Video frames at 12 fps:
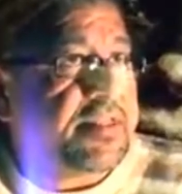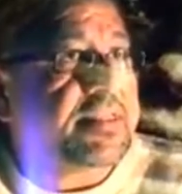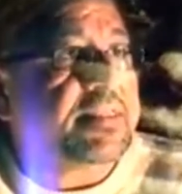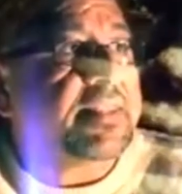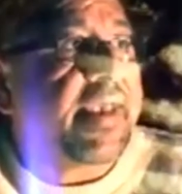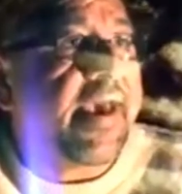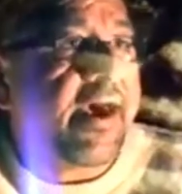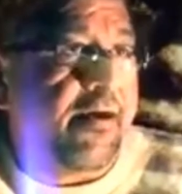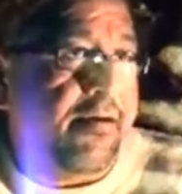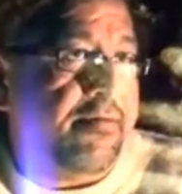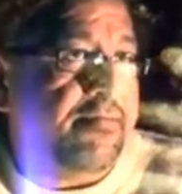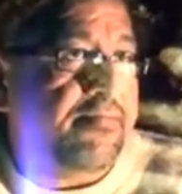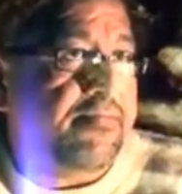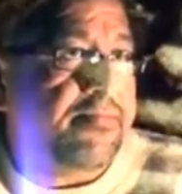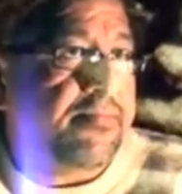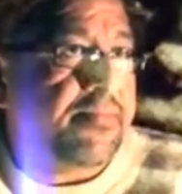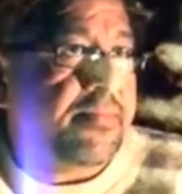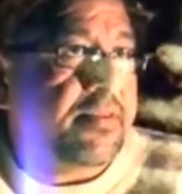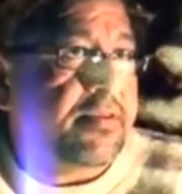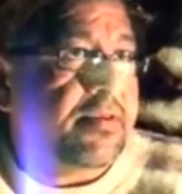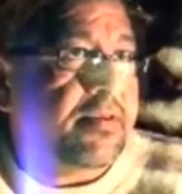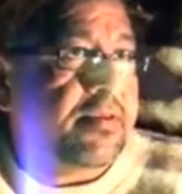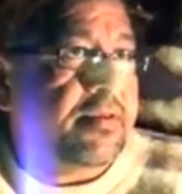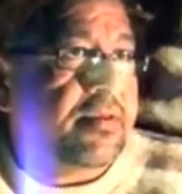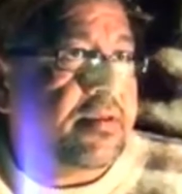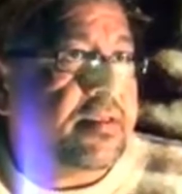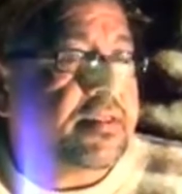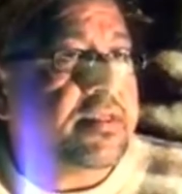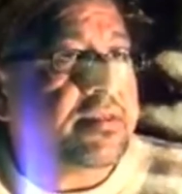This is hell. He